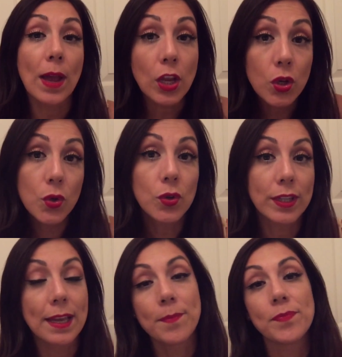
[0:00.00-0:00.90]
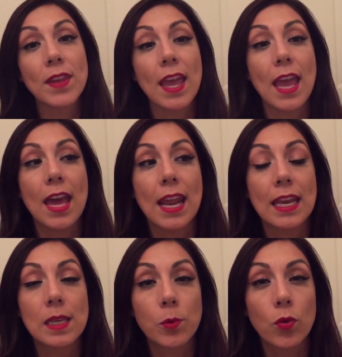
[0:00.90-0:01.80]
I went and Googled them, and I
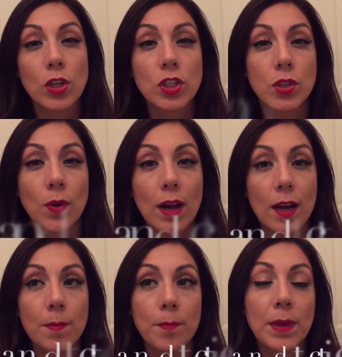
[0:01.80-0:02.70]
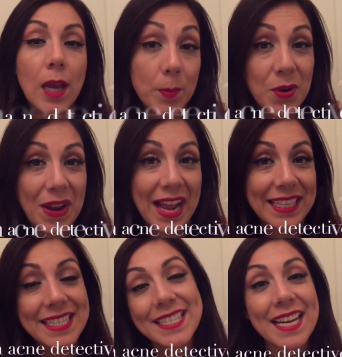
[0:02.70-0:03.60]
ended up going to Become Your Own
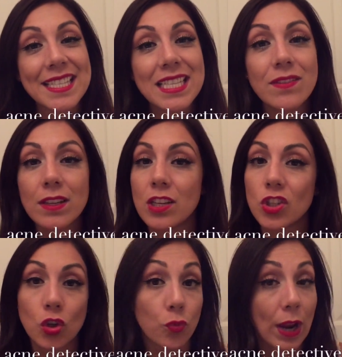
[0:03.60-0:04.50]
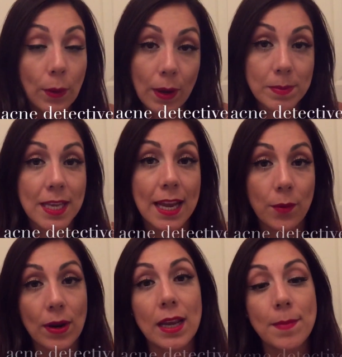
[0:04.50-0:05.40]
Acne Detective, and it's a great website. I
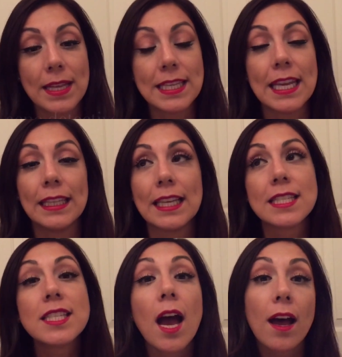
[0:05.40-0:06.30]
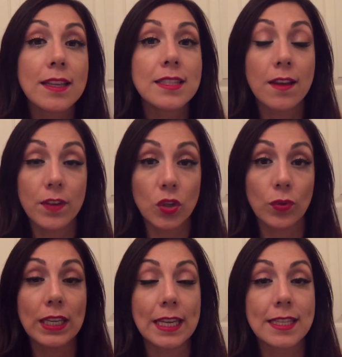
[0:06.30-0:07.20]
recommend it. It lists tons of
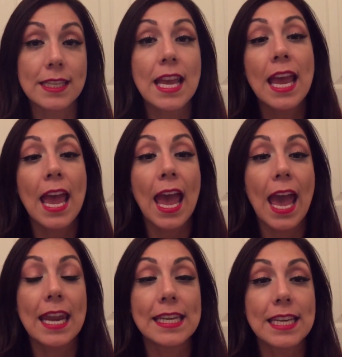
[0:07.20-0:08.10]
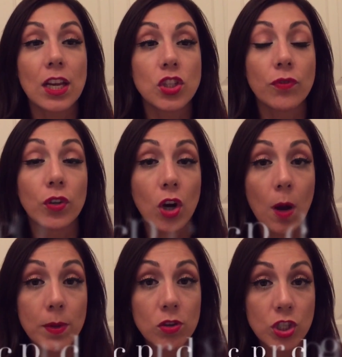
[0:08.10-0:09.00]
ingredients, and it tells you if they're
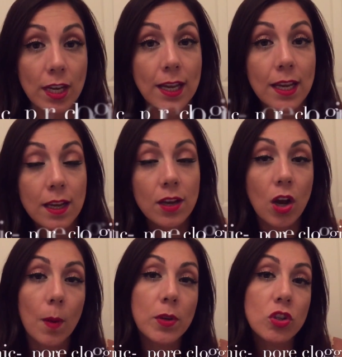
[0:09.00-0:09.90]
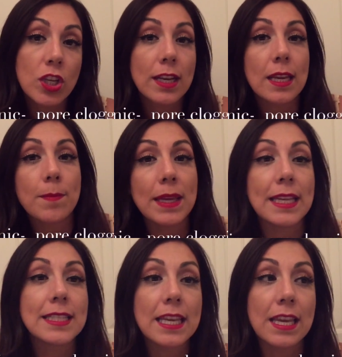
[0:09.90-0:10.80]
comedogenic. Comedogenic
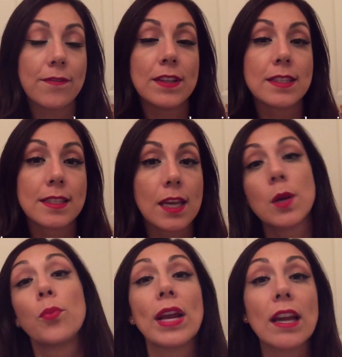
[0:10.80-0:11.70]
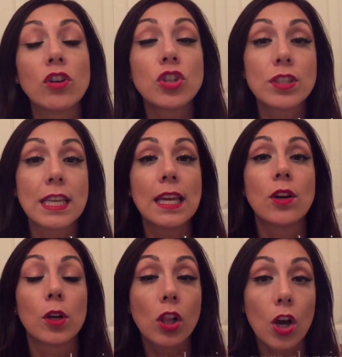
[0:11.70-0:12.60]
means if it's going to break out your
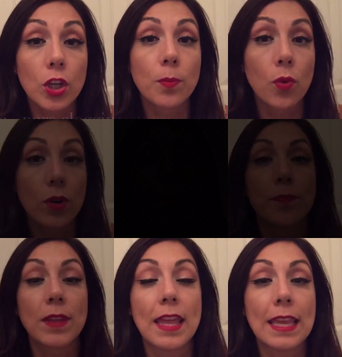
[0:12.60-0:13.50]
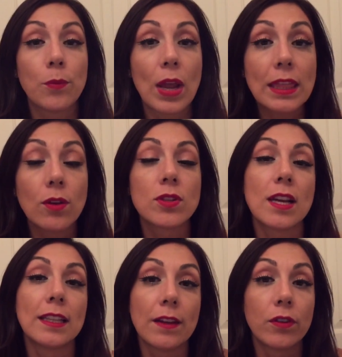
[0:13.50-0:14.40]
skin or clog your pores, and they rate those
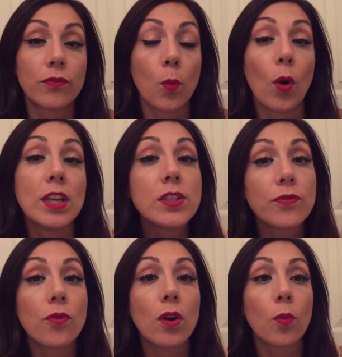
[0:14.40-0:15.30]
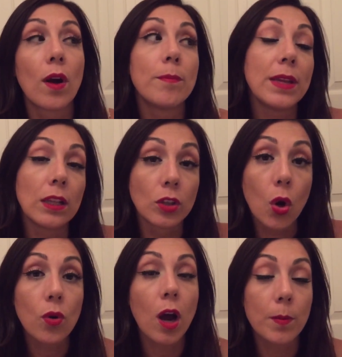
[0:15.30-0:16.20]
on a level from 1 to 4, 1 being
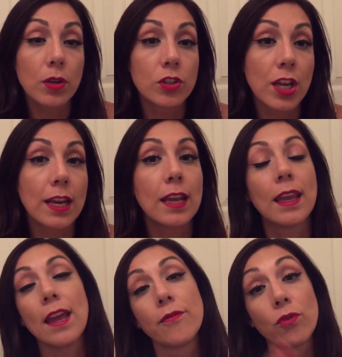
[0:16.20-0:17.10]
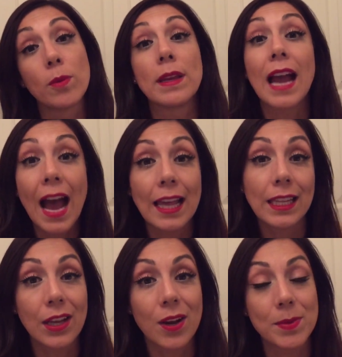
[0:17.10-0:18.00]
low comedogenic and 4 being
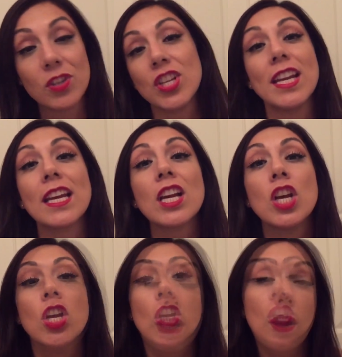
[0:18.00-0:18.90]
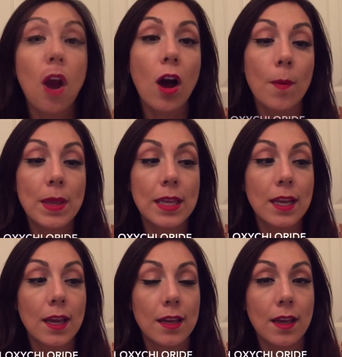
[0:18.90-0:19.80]
highly comedogenic. 3
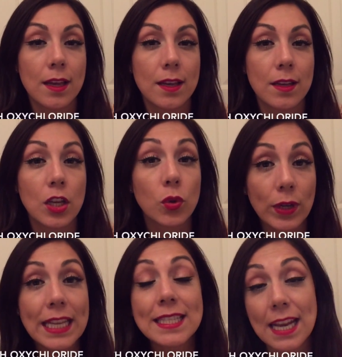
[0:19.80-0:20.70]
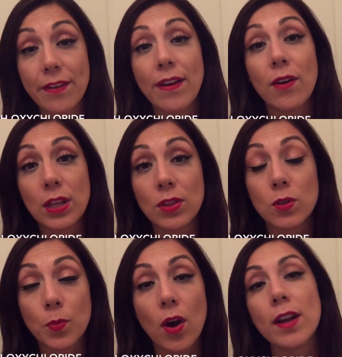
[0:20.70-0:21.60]
common ingredients that I found in
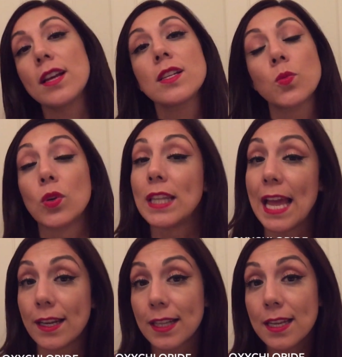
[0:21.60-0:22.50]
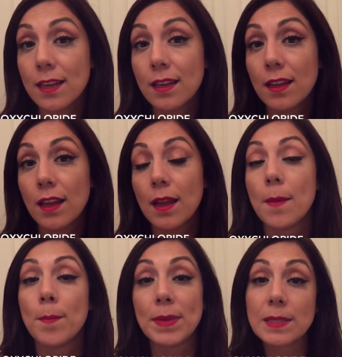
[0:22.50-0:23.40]
those products were lanolin,
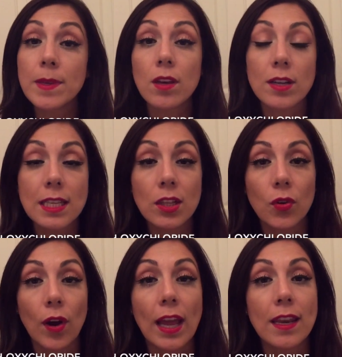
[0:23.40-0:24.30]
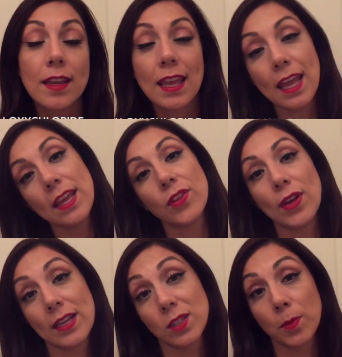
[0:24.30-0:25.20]
bismuth oxychloride, and ethyl
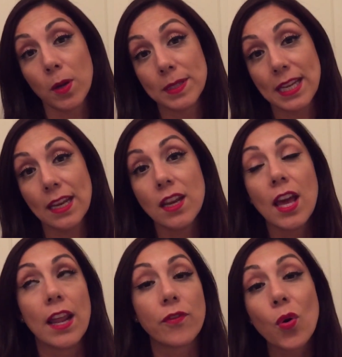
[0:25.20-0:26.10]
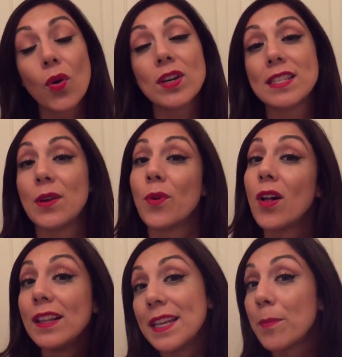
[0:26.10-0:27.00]
hexyl palmitate. And of course, they were
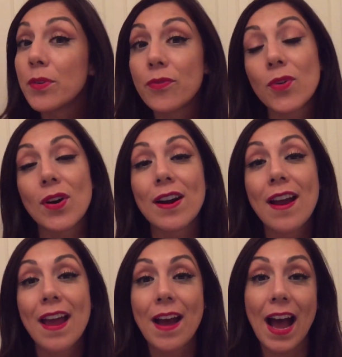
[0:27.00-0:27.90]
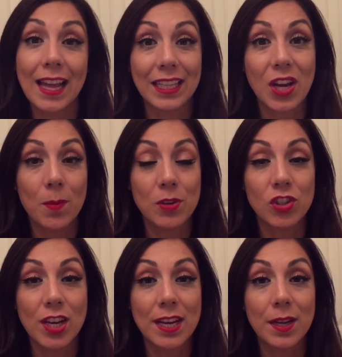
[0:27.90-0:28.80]
all a number 4, highly
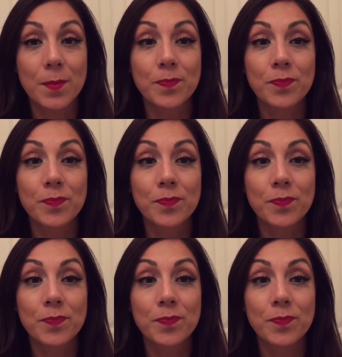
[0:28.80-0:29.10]
comedogenic.